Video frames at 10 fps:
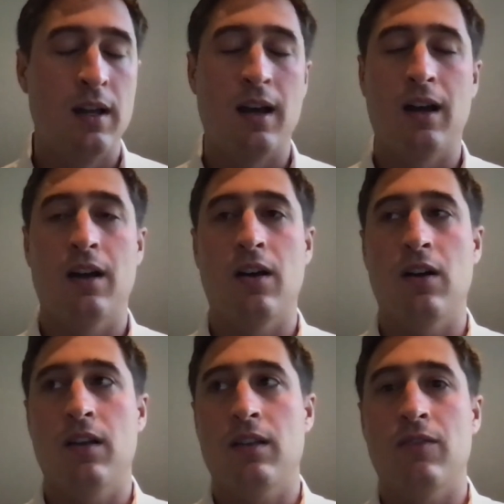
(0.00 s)

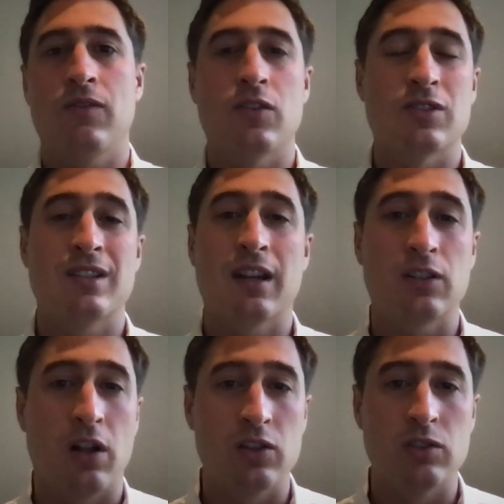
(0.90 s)
If there's a
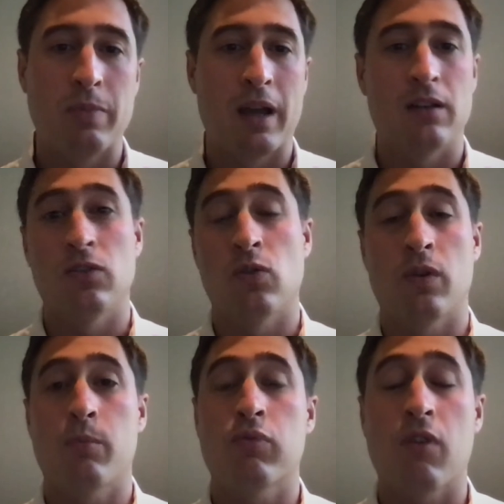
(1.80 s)
technology patent or a
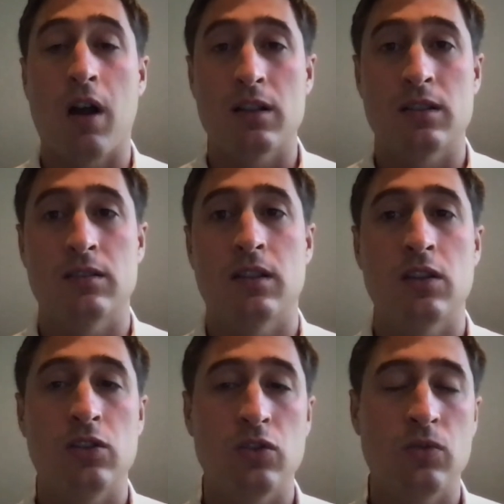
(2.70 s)
process that they
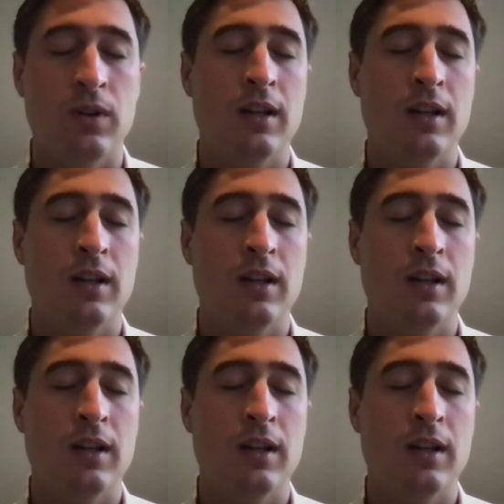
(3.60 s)
do,